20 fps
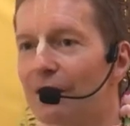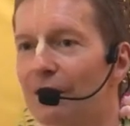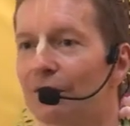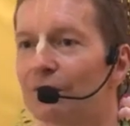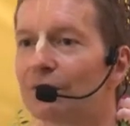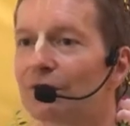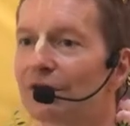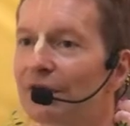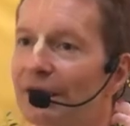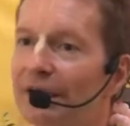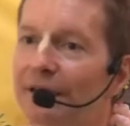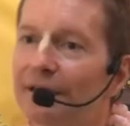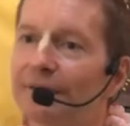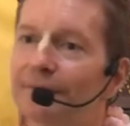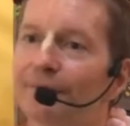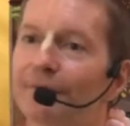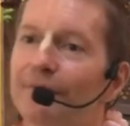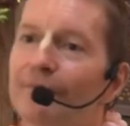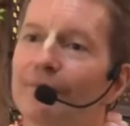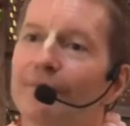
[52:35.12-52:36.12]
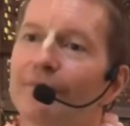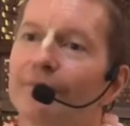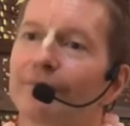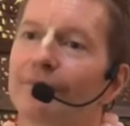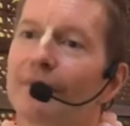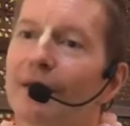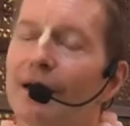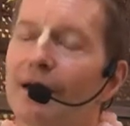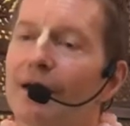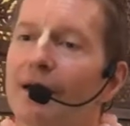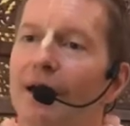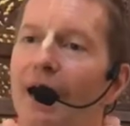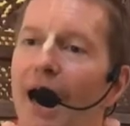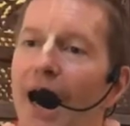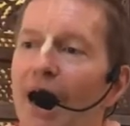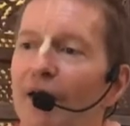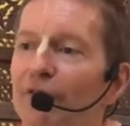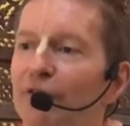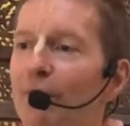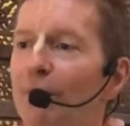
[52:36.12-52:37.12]
You see,
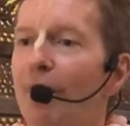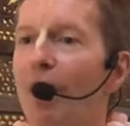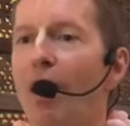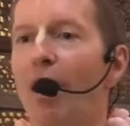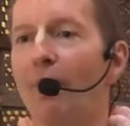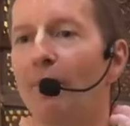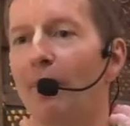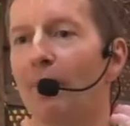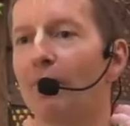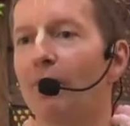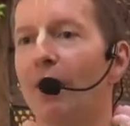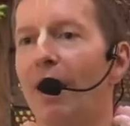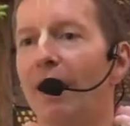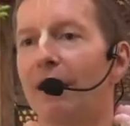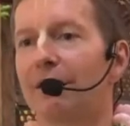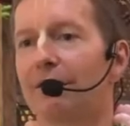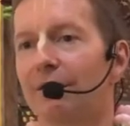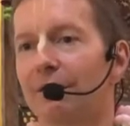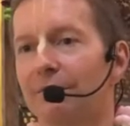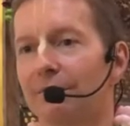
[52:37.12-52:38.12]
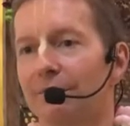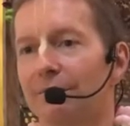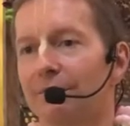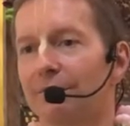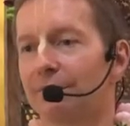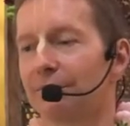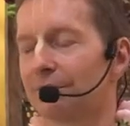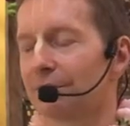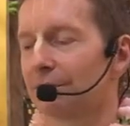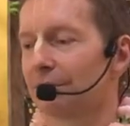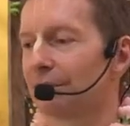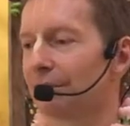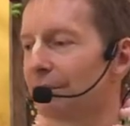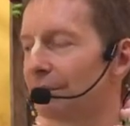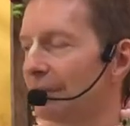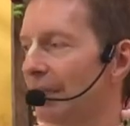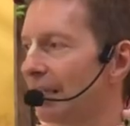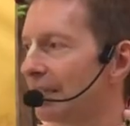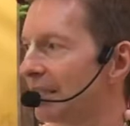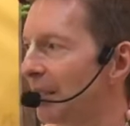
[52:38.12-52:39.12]
after Mahaprabhu had
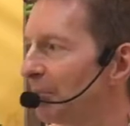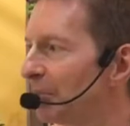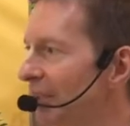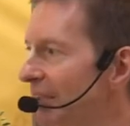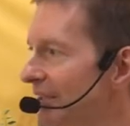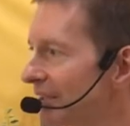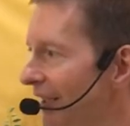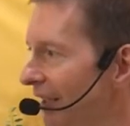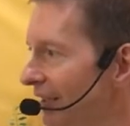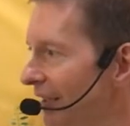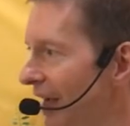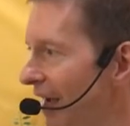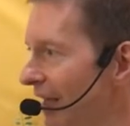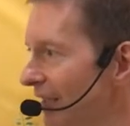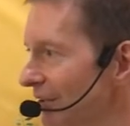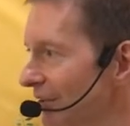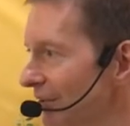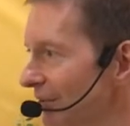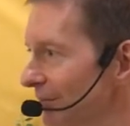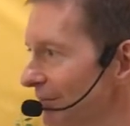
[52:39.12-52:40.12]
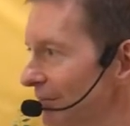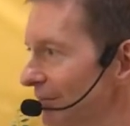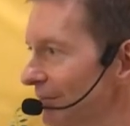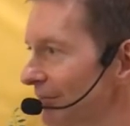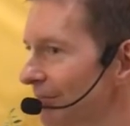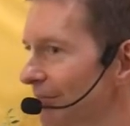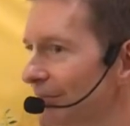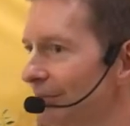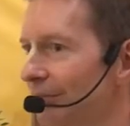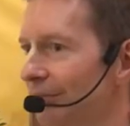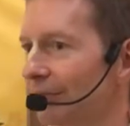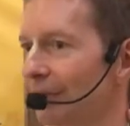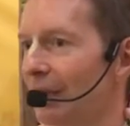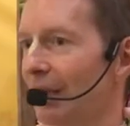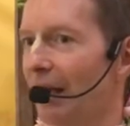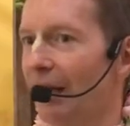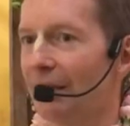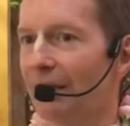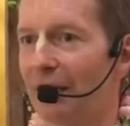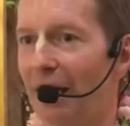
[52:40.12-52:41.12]
accepted sannyas
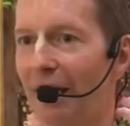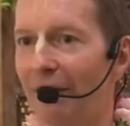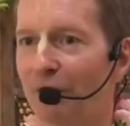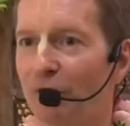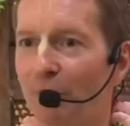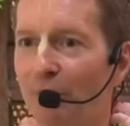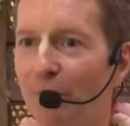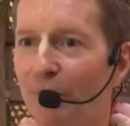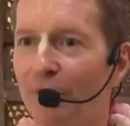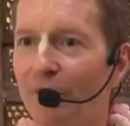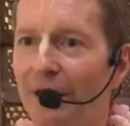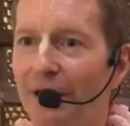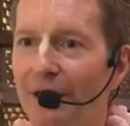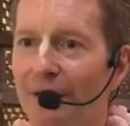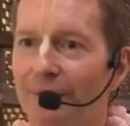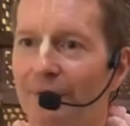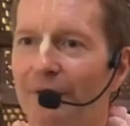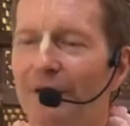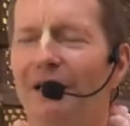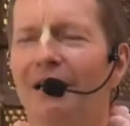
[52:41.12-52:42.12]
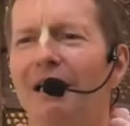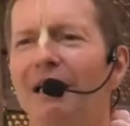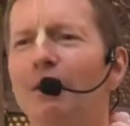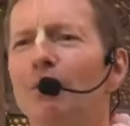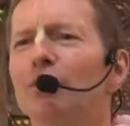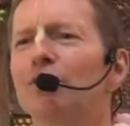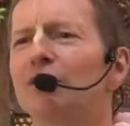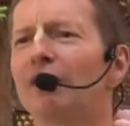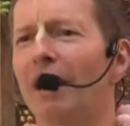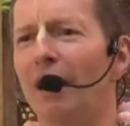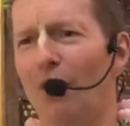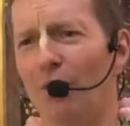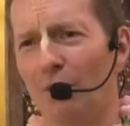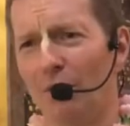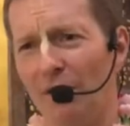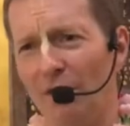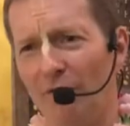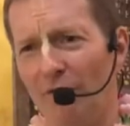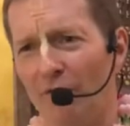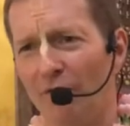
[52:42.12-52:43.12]
and came to Puri, he was there
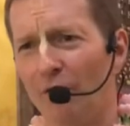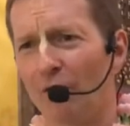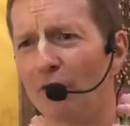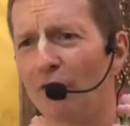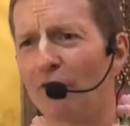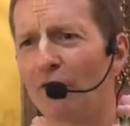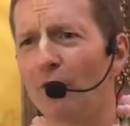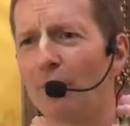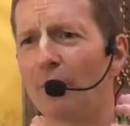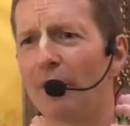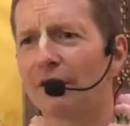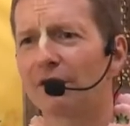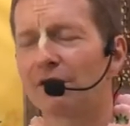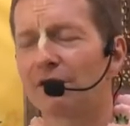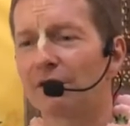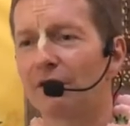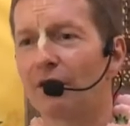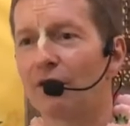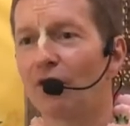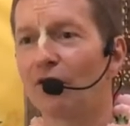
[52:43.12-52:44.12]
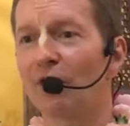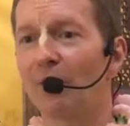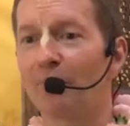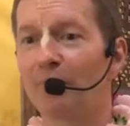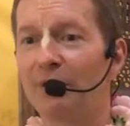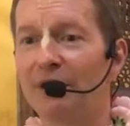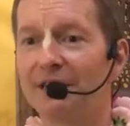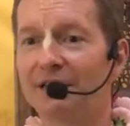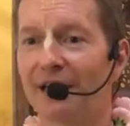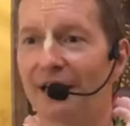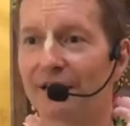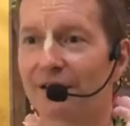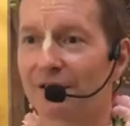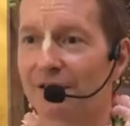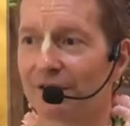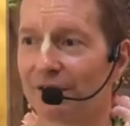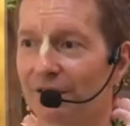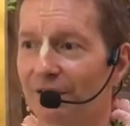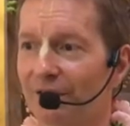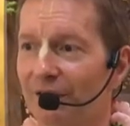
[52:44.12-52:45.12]
only for a few months and on the
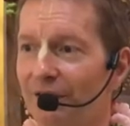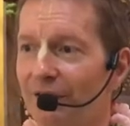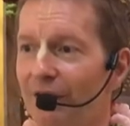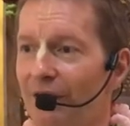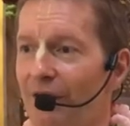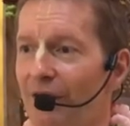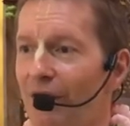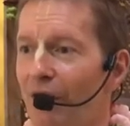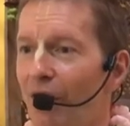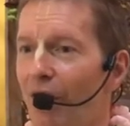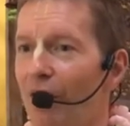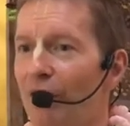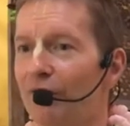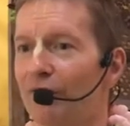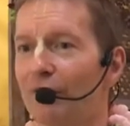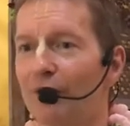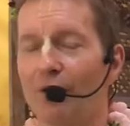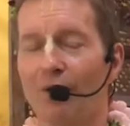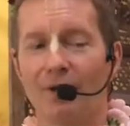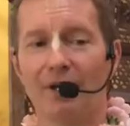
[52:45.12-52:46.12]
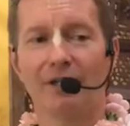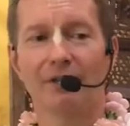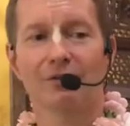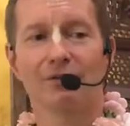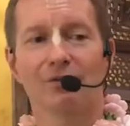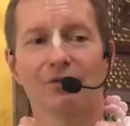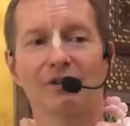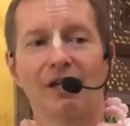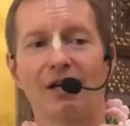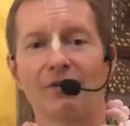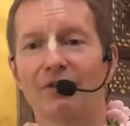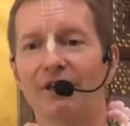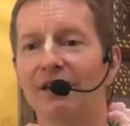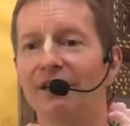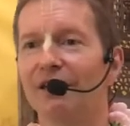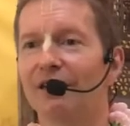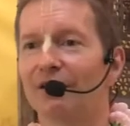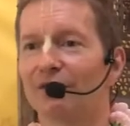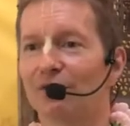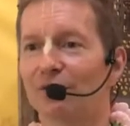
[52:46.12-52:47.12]
pretext of going to South
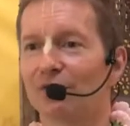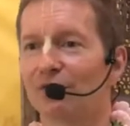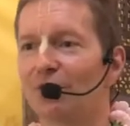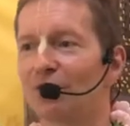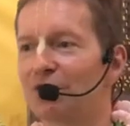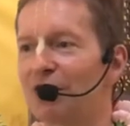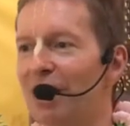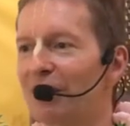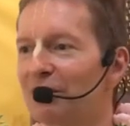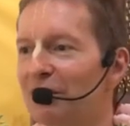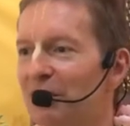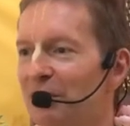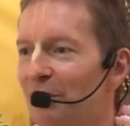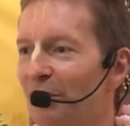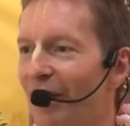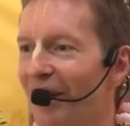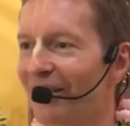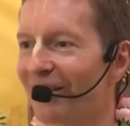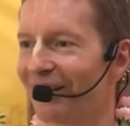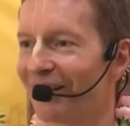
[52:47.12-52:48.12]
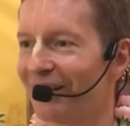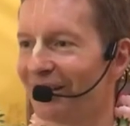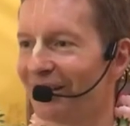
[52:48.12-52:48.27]
India to search out his brother